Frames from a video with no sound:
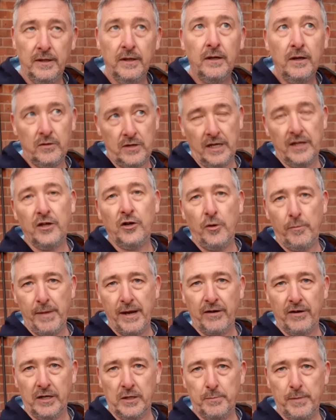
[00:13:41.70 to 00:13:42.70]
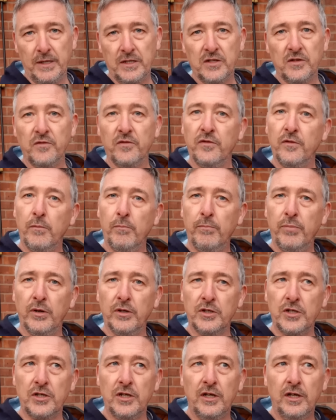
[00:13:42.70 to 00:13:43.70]
Okay, they're not mega expensive,
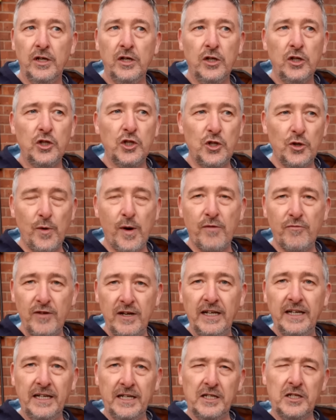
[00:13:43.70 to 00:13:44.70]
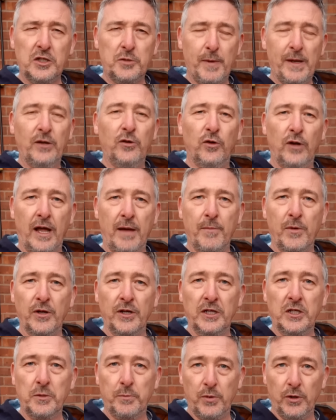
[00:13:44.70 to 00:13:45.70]
but do I really need to spend all that money
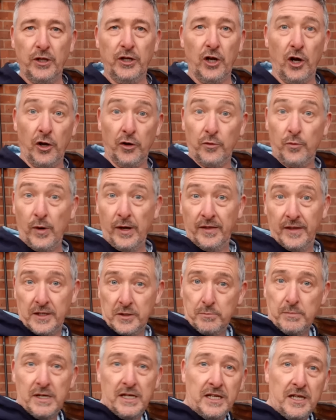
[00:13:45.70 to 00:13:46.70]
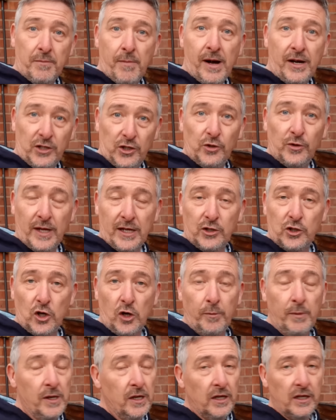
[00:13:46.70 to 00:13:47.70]
to put it on when this media might do that job?
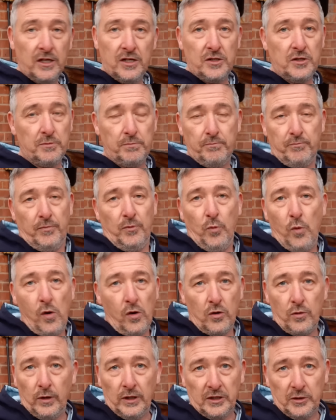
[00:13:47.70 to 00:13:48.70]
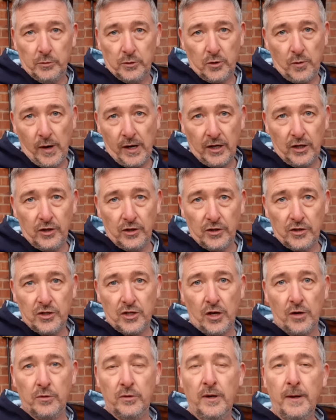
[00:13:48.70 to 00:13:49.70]
Because the water quality was quite good.
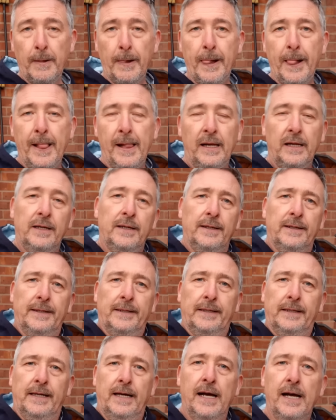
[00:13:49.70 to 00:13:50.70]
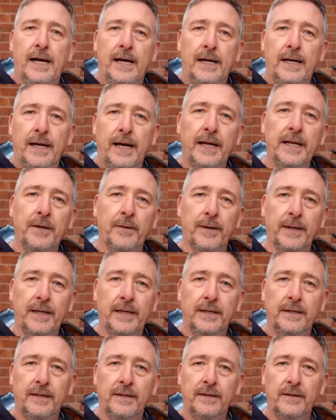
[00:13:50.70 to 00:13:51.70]
So anyway,
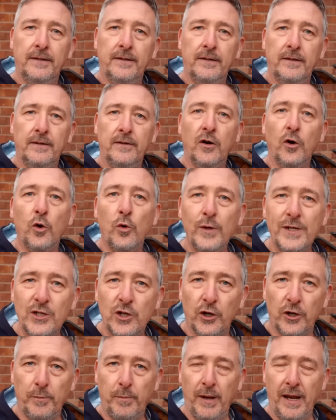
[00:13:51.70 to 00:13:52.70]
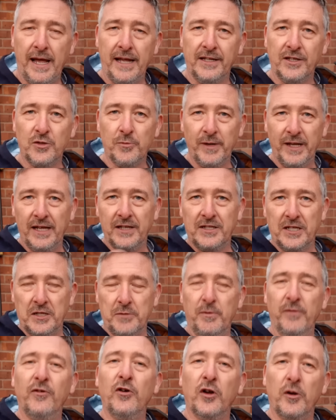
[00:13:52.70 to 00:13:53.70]
always got a plan. Somebody else asked
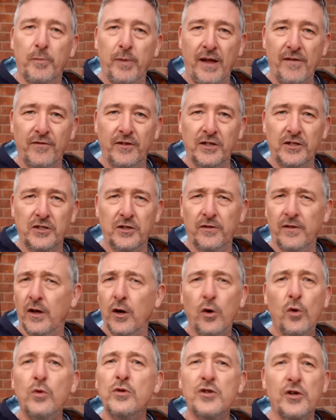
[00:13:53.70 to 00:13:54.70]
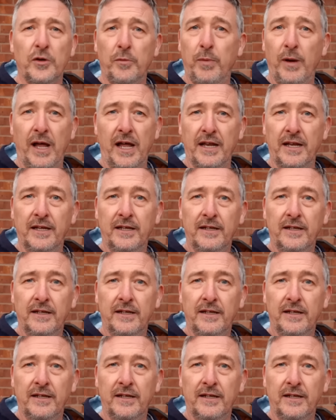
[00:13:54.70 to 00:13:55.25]
me, we've got a plan for this and the other. Always got a plan.